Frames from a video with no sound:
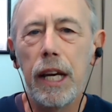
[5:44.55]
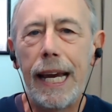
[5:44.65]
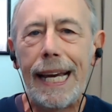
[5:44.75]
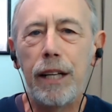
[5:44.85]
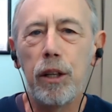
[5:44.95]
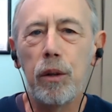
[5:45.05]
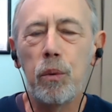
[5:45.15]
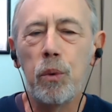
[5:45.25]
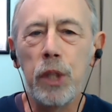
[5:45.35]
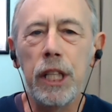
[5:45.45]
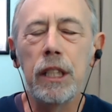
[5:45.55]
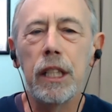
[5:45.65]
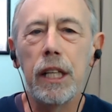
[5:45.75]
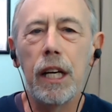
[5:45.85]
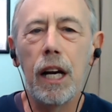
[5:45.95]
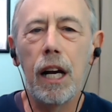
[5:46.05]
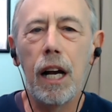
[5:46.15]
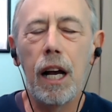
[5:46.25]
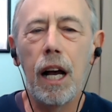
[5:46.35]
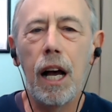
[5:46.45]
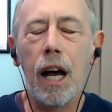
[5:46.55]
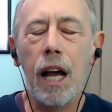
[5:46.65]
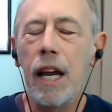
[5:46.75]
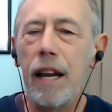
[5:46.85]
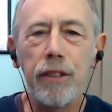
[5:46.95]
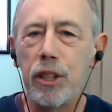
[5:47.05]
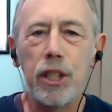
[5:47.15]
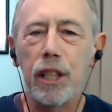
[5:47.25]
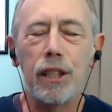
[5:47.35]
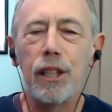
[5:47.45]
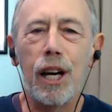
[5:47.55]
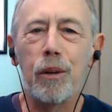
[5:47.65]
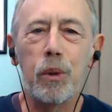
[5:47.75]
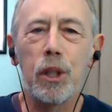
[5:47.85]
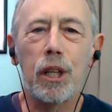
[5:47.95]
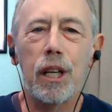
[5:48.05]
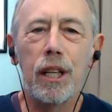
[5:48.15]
And really, I haven't done a lot of work.